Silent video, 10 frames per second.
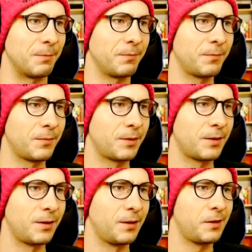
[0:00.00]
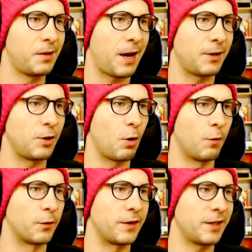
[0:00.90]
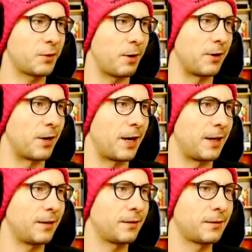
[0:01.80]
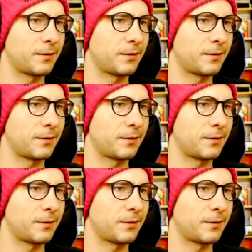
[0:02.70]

him and go over this way, right?